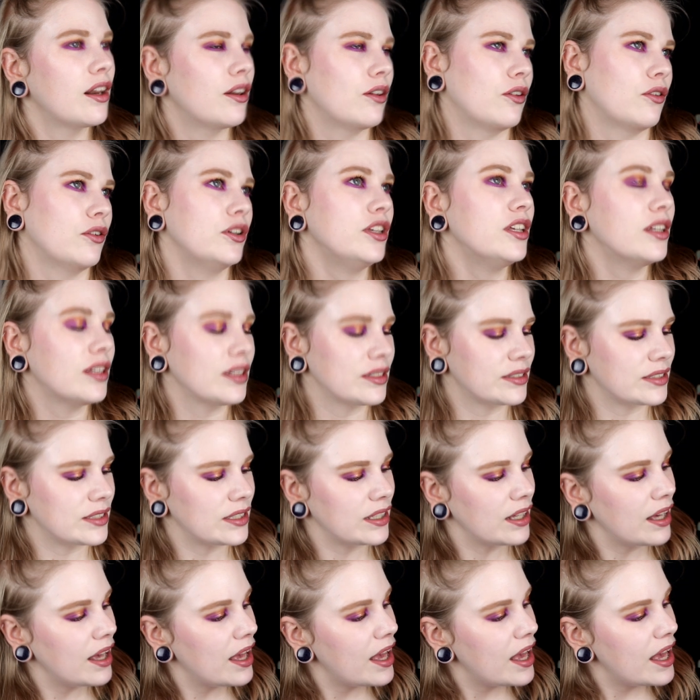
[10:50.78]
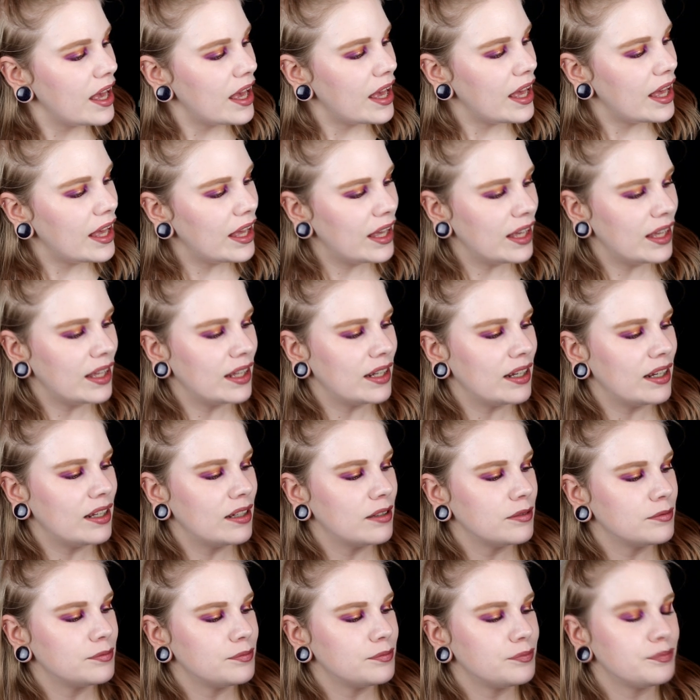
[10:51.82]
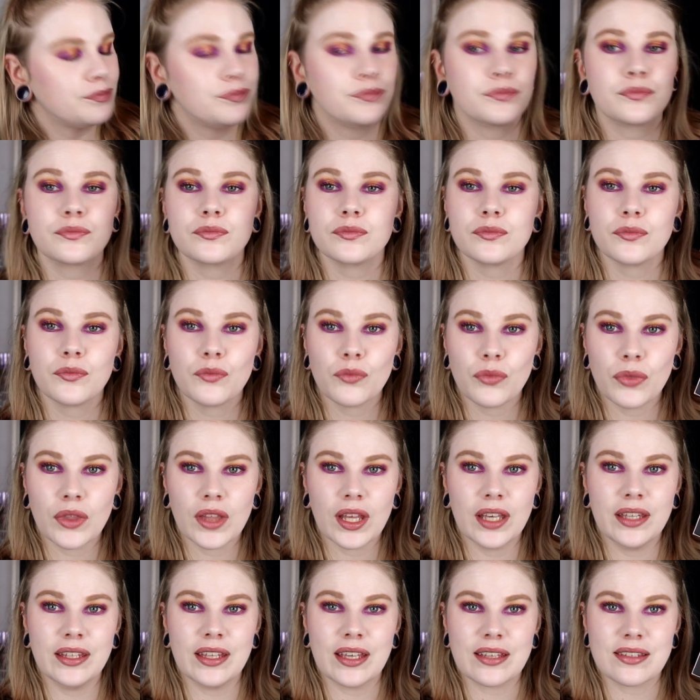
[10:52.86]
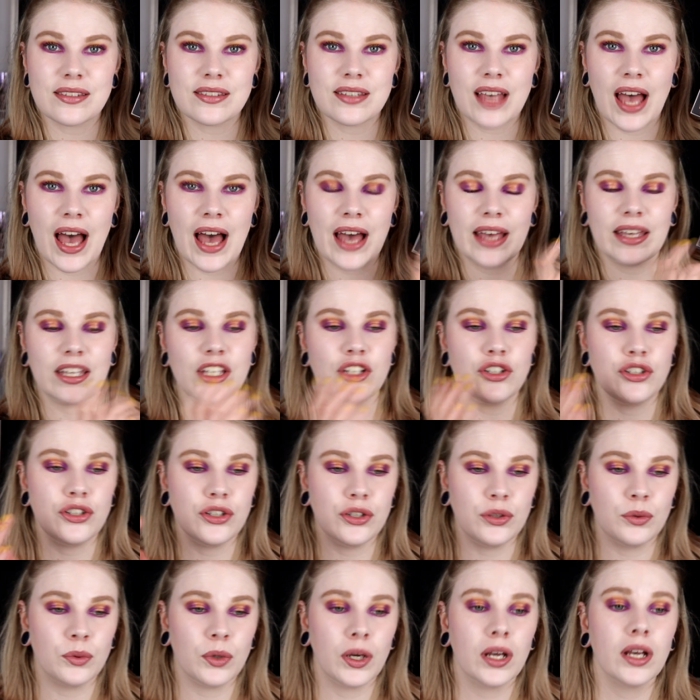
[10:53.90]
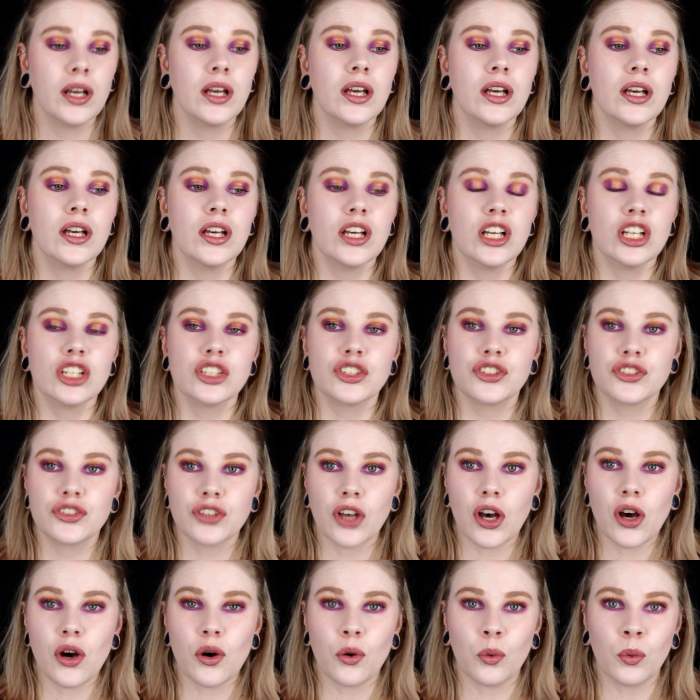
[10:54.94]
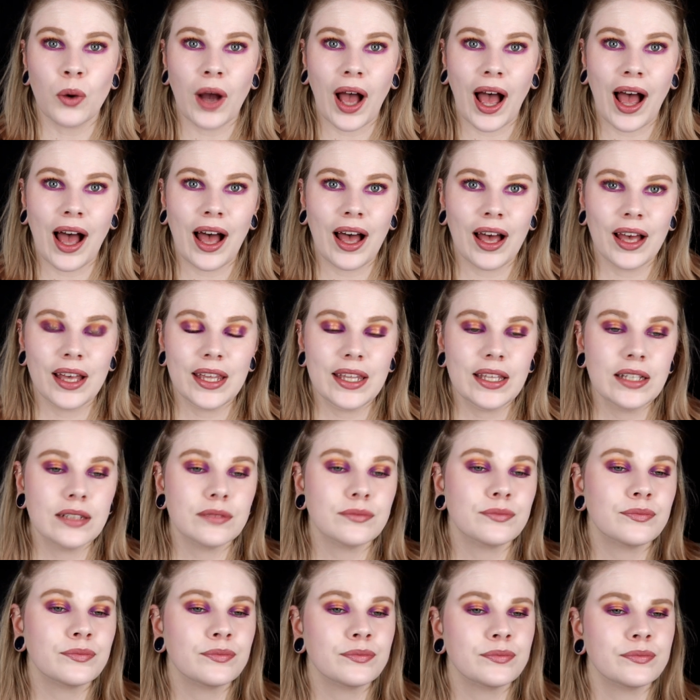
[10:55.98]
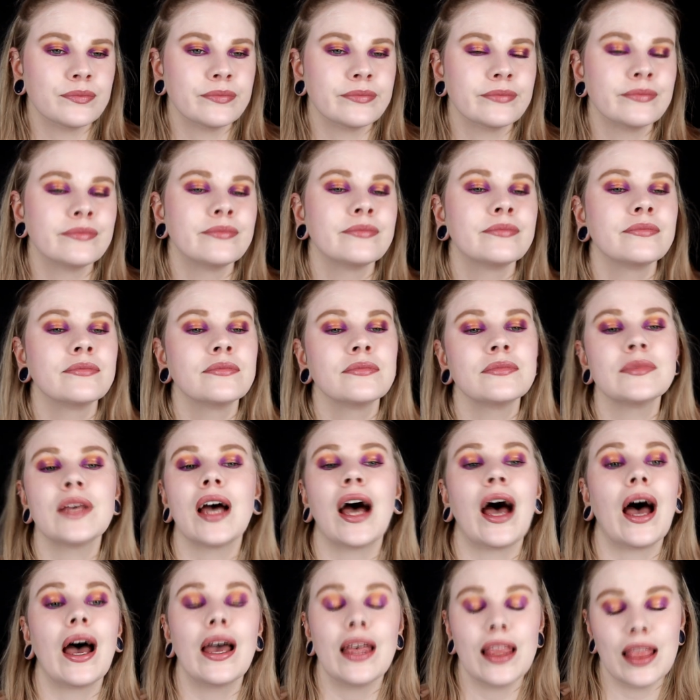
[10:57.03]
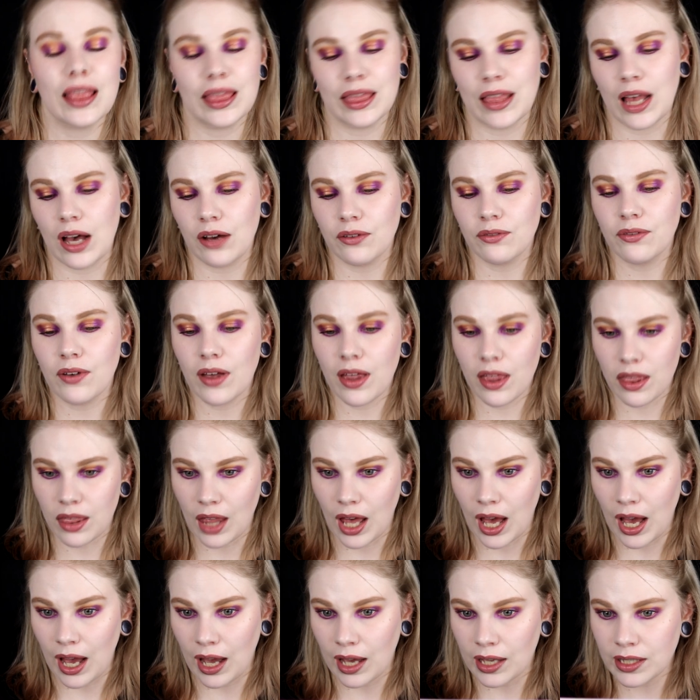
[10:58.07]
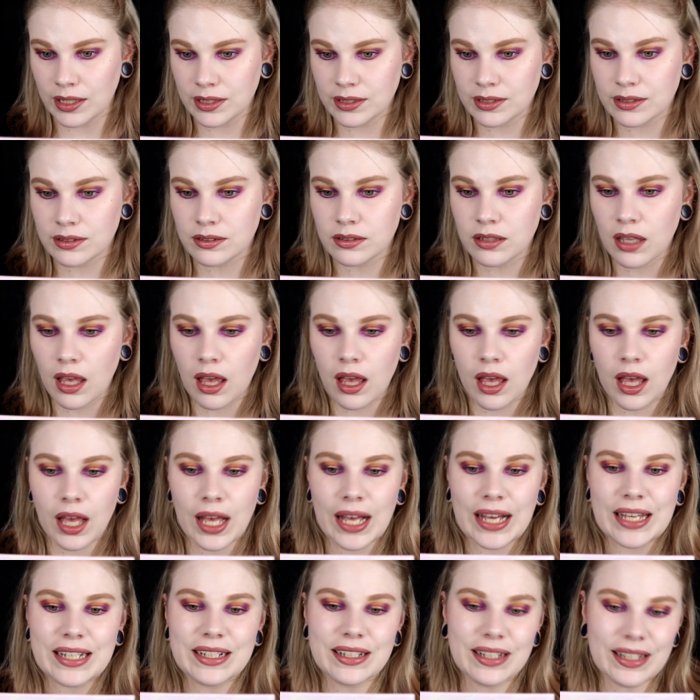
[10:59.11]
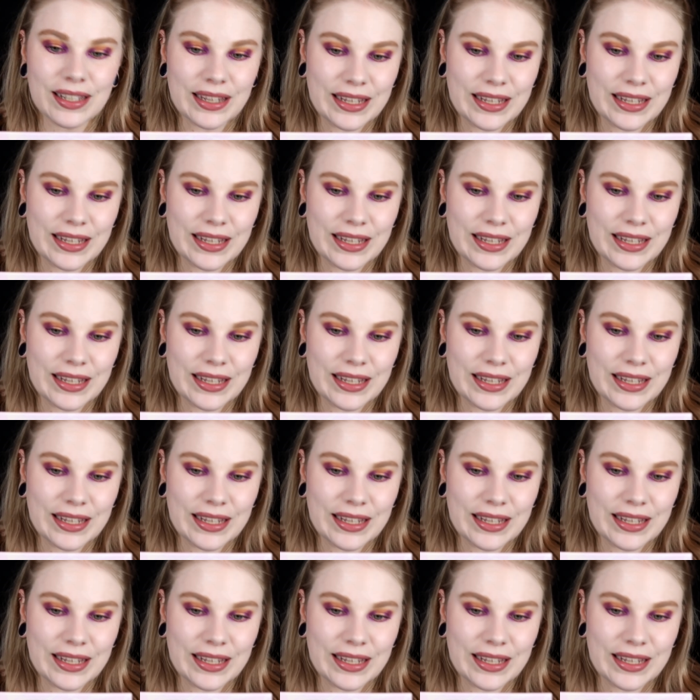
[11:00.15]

loyalty and yes I do so I I love the eyes the